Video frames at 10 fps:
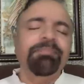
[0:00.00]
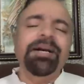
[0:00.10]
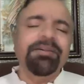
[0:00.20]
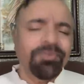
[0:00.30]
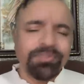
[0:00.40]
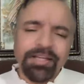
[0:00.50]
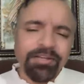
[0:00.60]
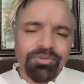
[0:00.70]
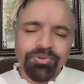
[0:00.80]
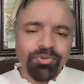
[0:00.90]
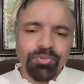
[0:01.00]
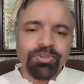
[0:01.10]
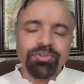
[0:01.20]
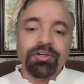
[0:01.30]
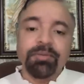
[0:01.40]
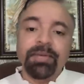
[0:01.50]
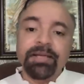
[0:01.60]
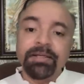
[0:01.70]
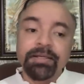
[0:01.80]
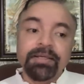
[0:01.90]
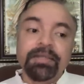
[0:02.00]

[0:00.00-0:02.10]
back was, they also knew nobody's going to come back.